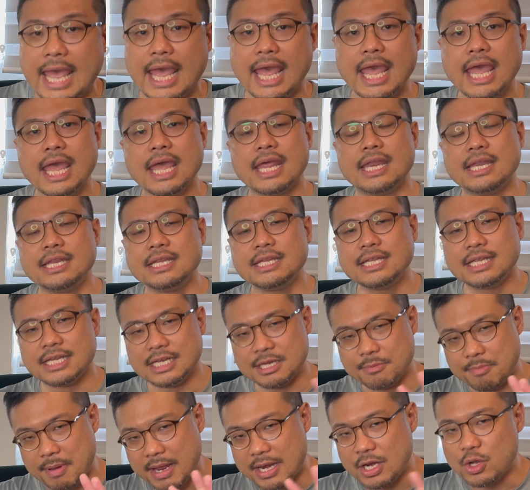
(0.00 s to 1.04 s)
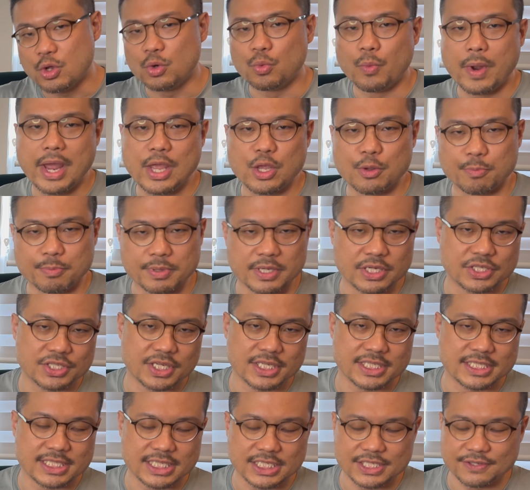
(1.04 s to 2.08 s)
And depending on where you
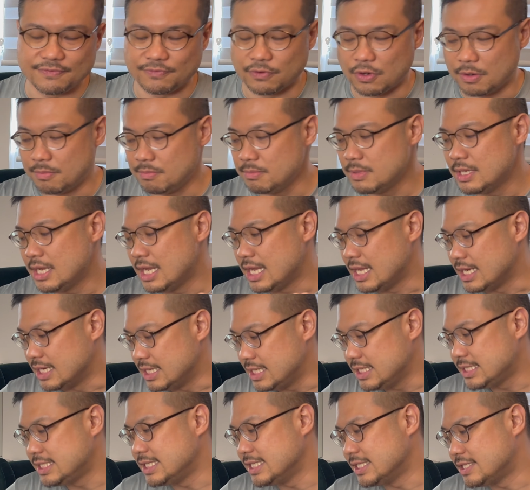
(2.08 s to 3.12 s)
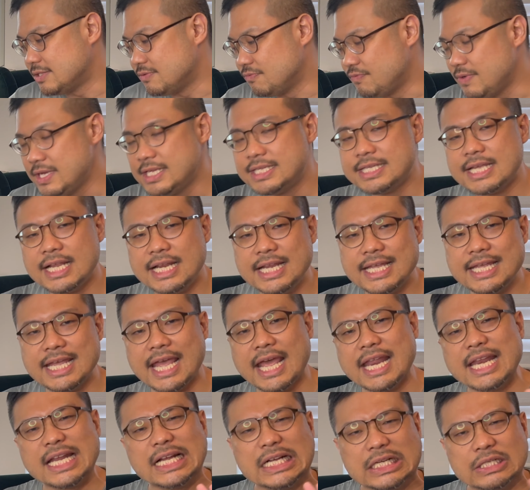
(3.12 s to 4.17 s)
purchase this from, this is retailing
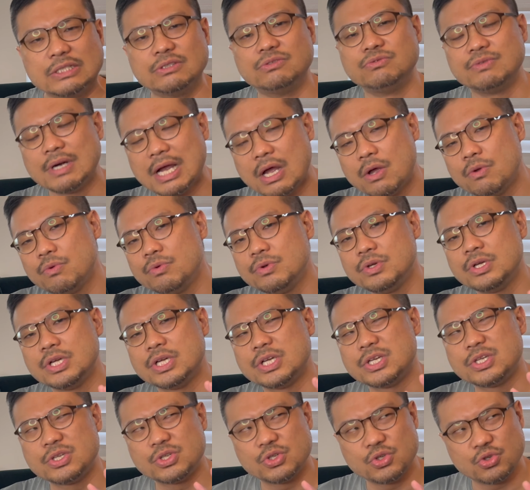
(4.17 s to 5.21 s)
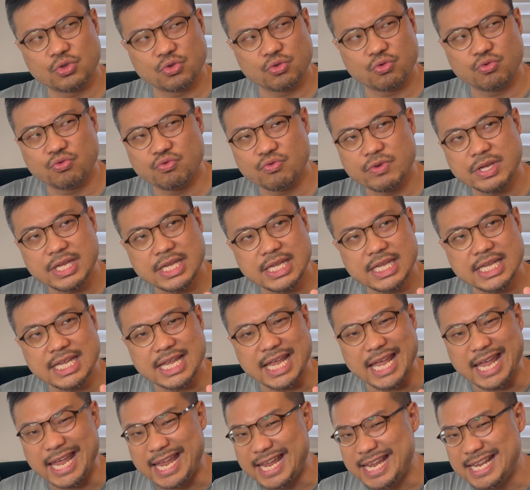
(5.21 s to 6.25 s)
at around
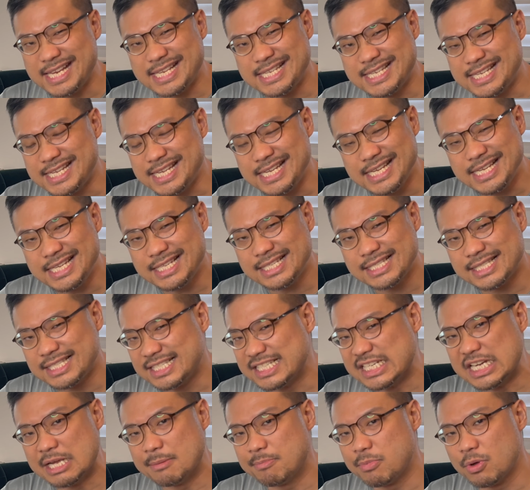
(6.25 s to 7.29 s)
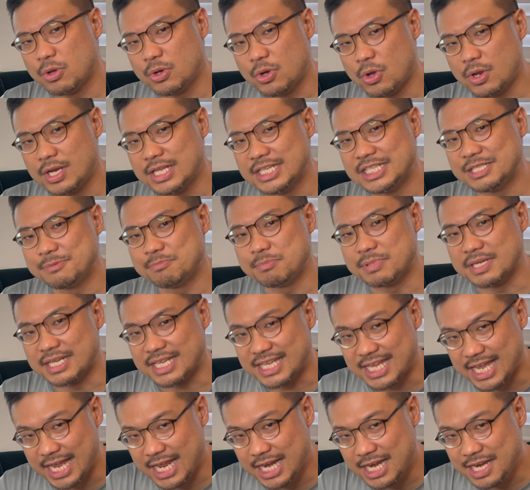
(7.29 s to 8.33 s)
380 Singapore dollars per
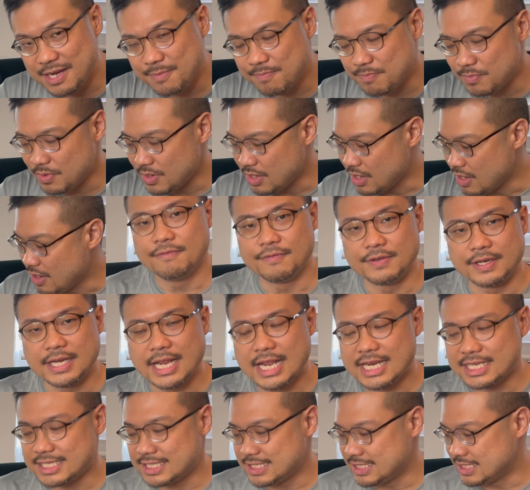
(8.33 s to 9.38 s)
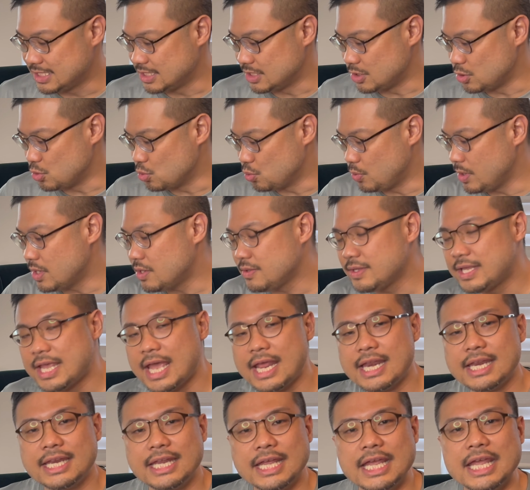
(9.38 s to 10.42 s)
can. For that, you will
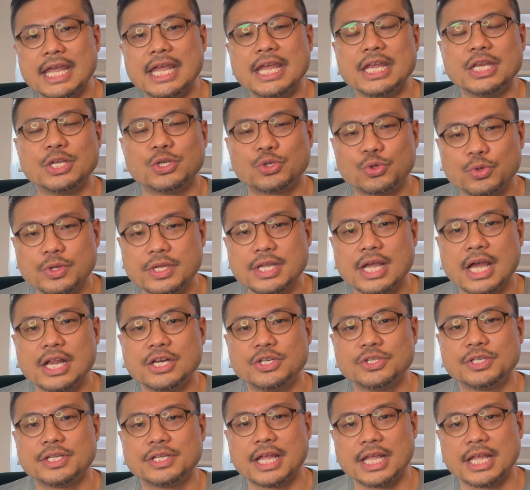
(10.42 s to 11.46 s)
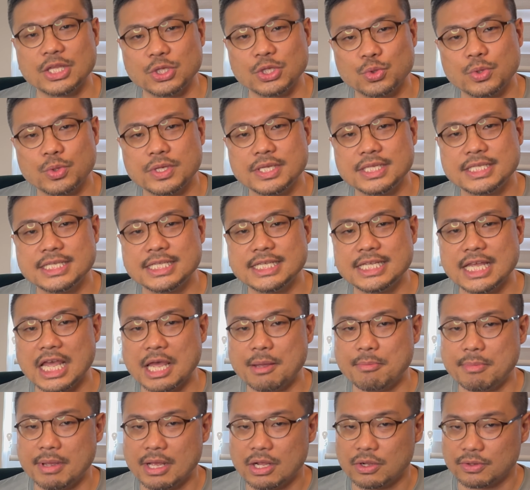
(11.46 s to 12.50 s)
get a 320
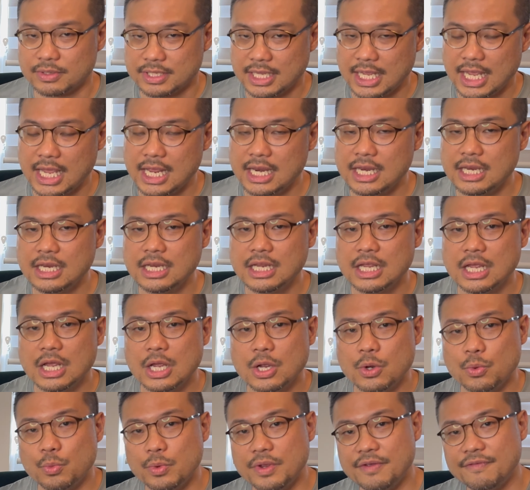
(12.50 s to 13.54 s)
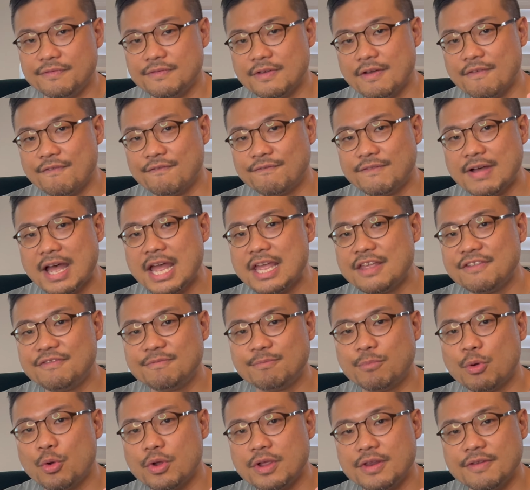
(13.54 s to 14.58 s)
ml can with
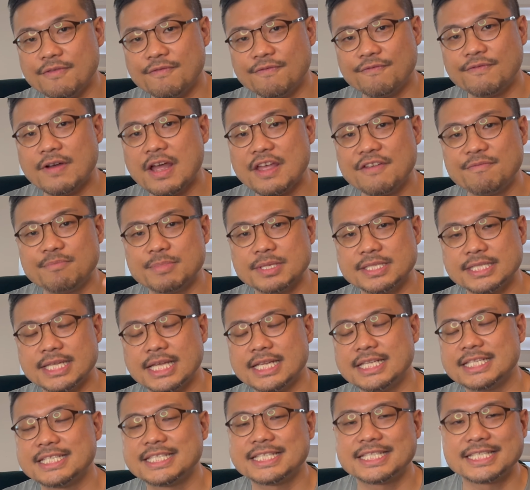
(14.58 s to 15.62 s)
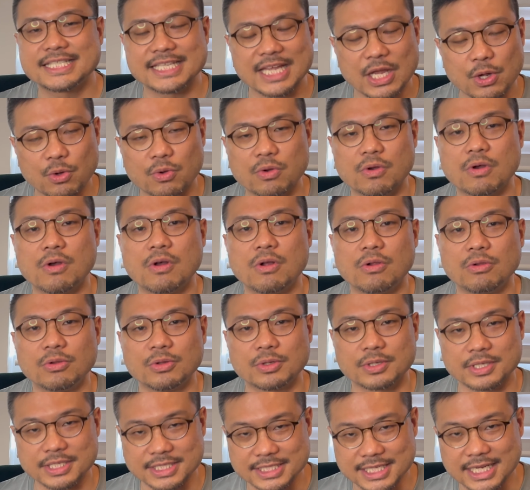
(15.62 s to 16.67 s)
5.5% alcohol
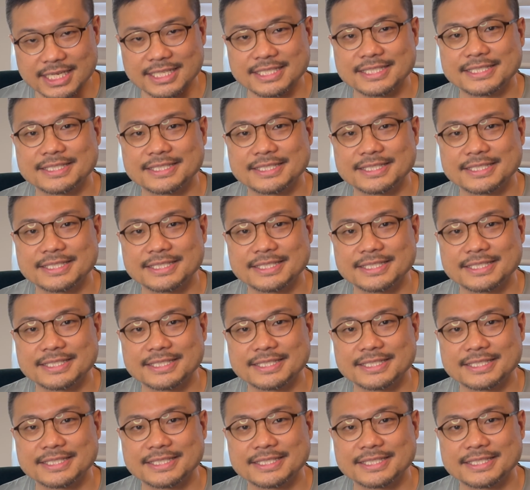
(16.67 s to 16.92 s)
content.